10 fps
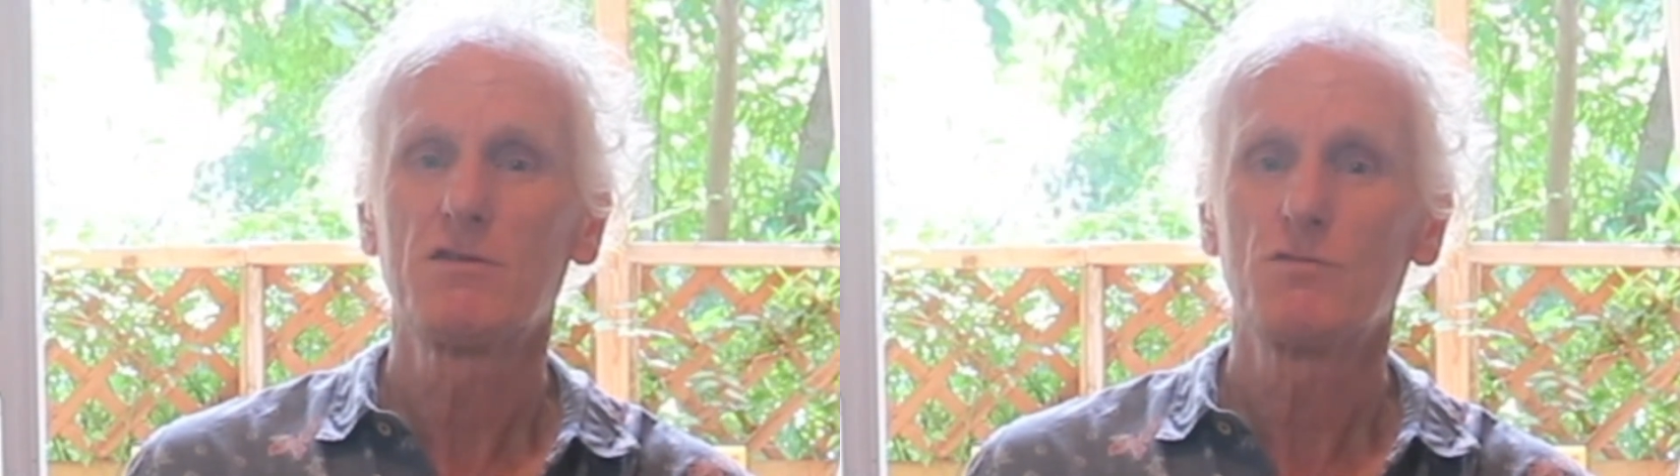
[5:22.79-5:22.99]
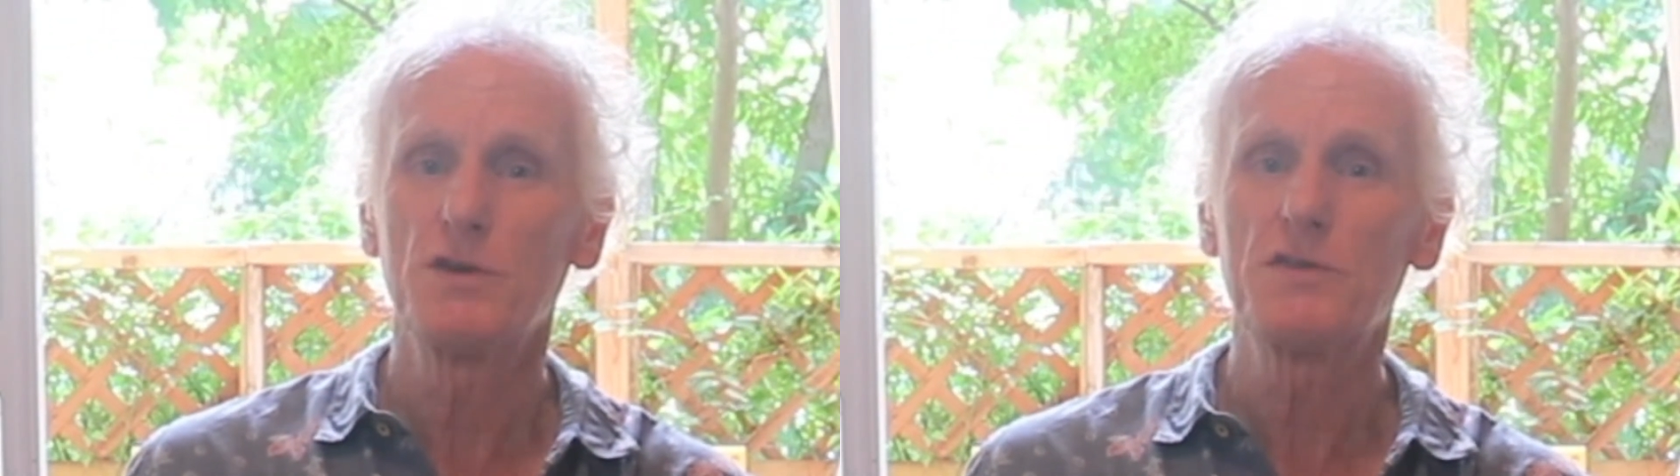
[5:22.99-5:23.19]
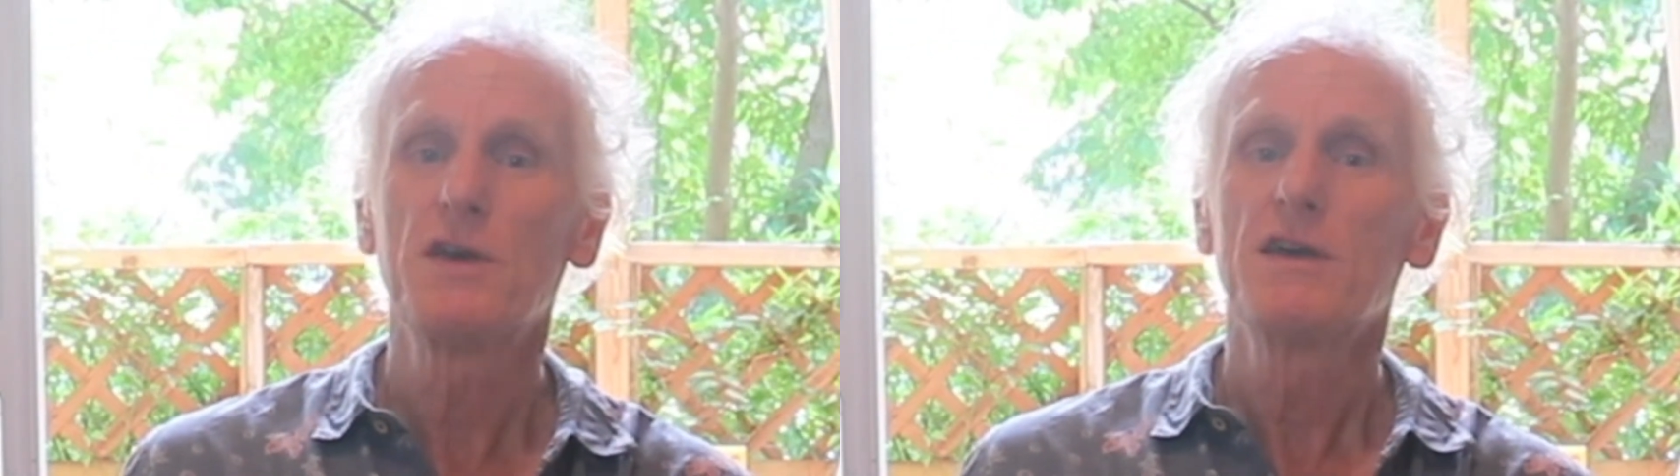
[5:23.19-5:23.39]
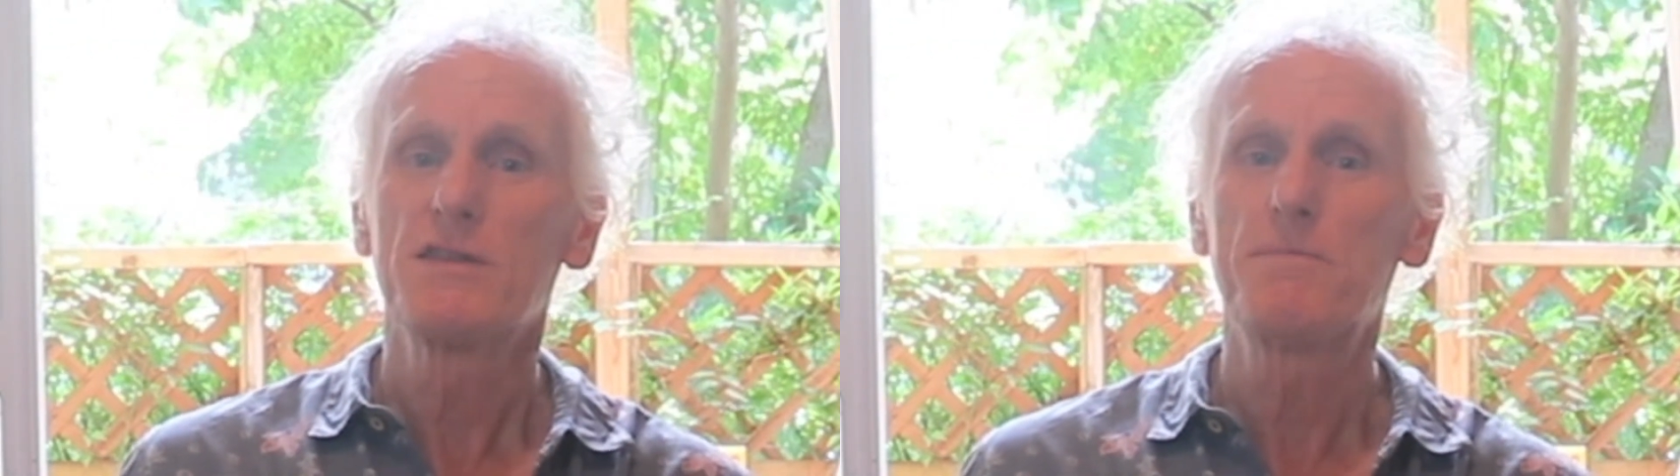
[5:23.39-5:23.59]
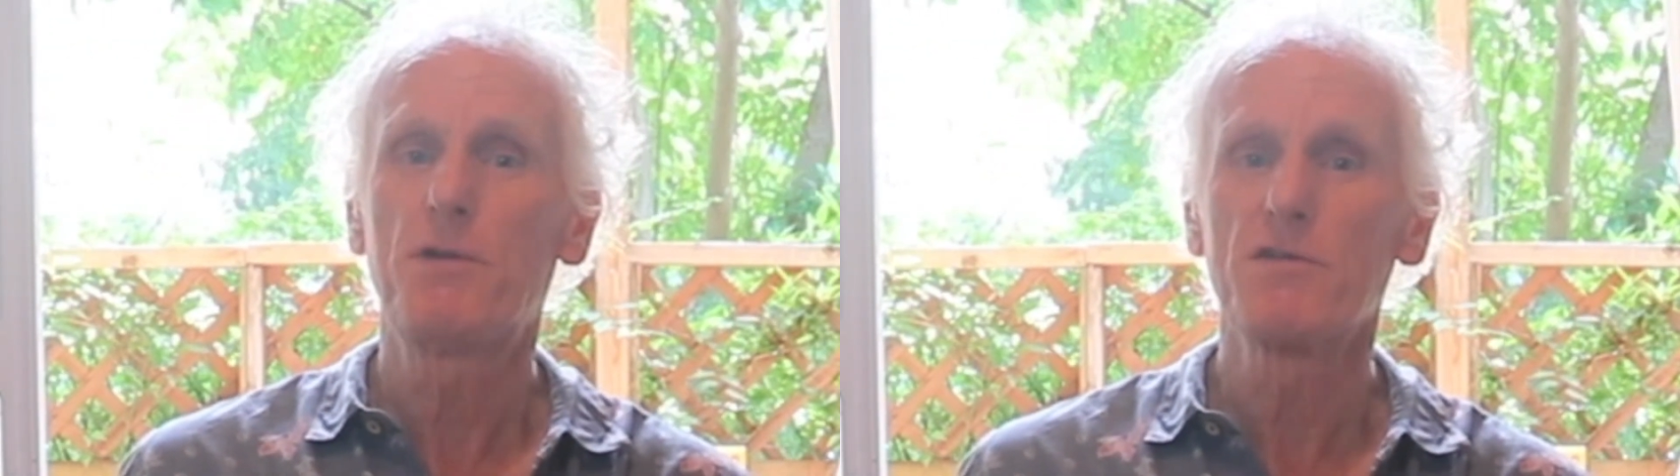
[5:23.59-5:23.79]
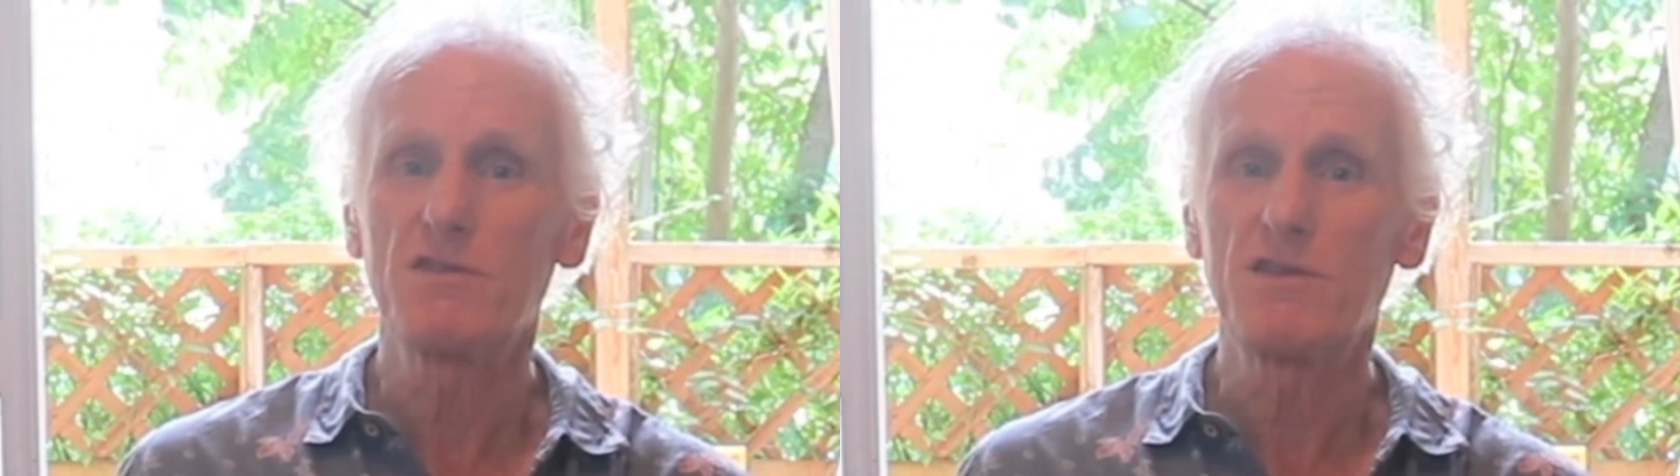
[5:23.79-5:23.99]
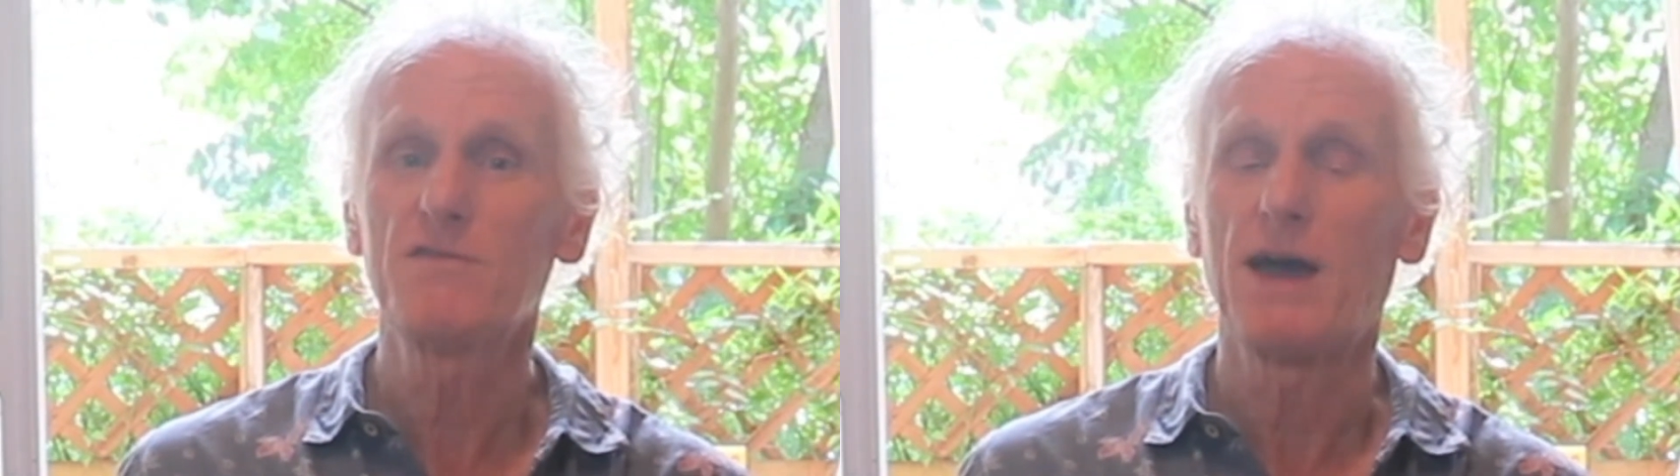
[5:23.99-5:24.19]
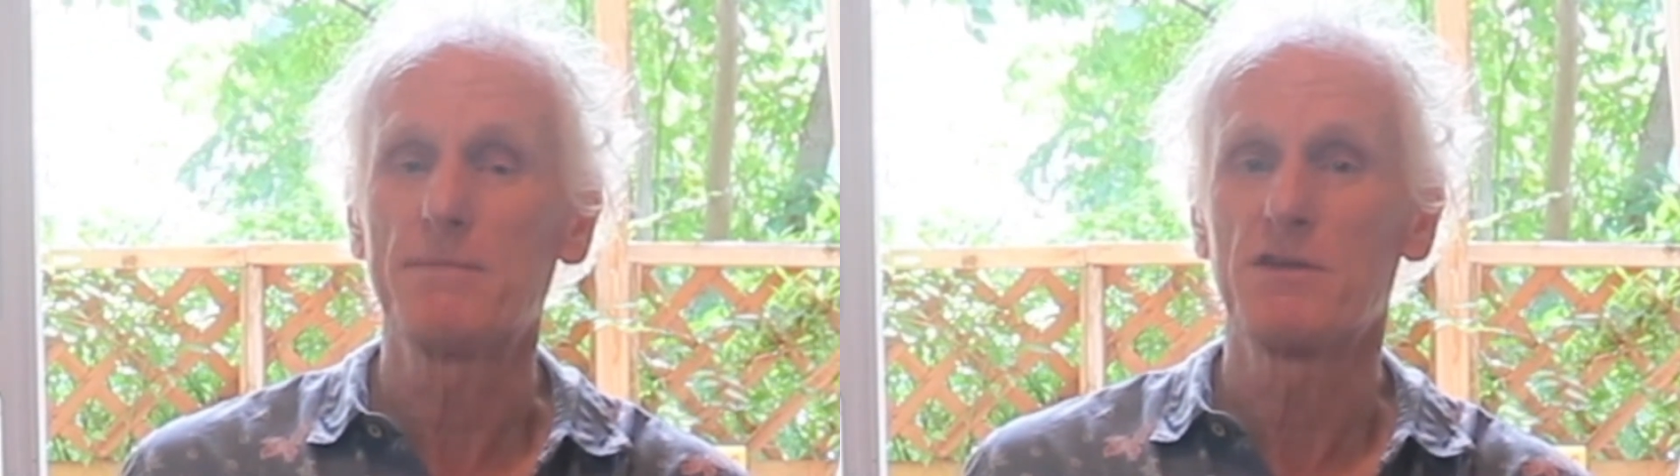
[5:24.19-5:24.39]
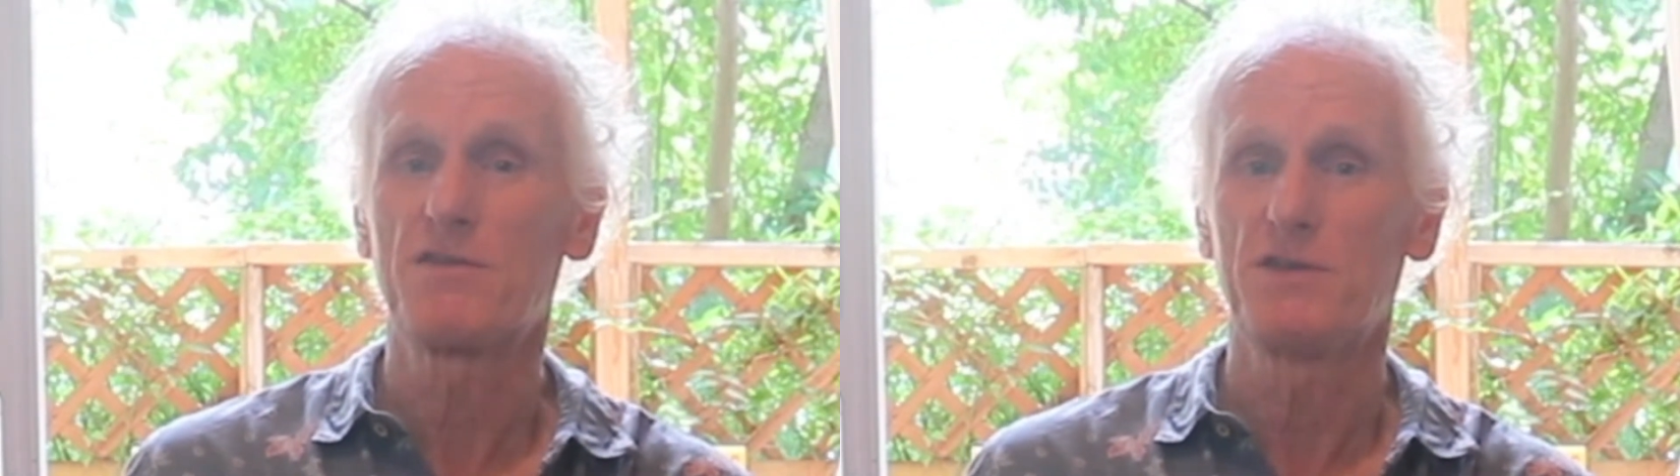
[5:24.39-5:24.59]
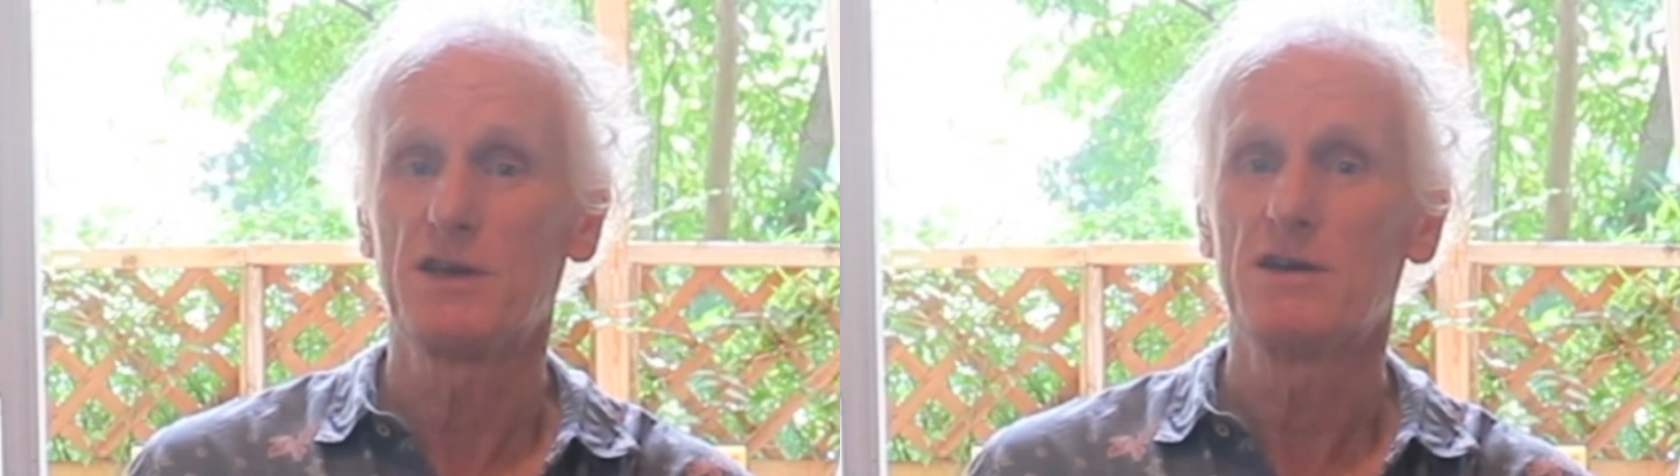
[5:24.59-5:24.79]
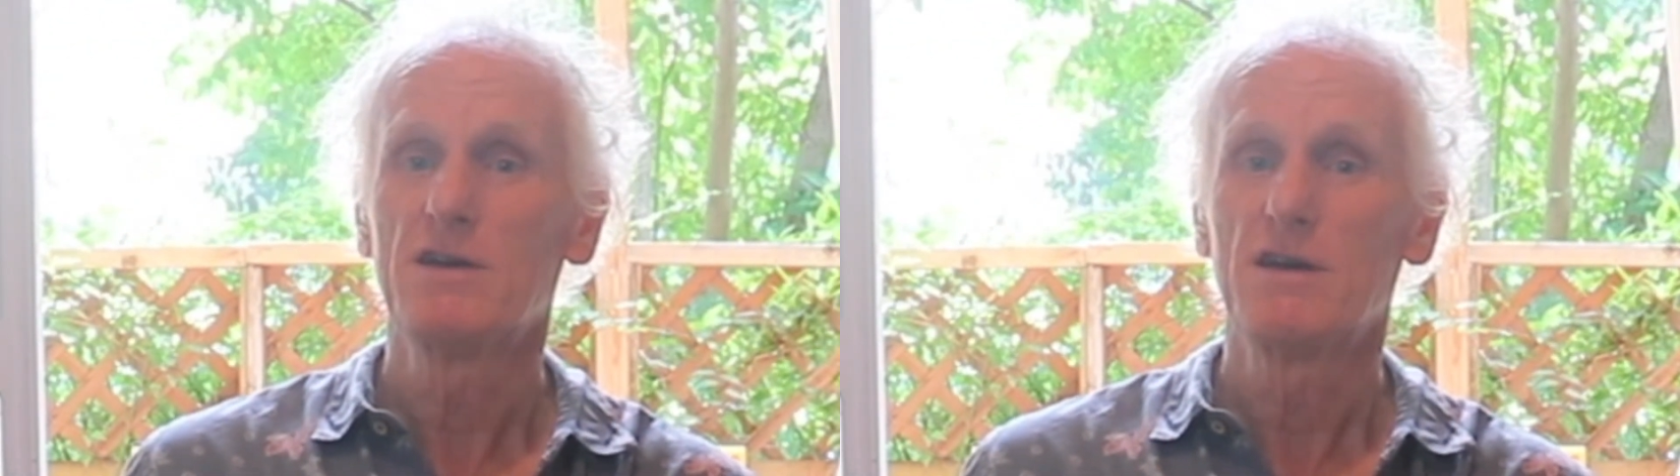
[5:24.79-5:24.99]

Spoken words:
with the positive atmosphere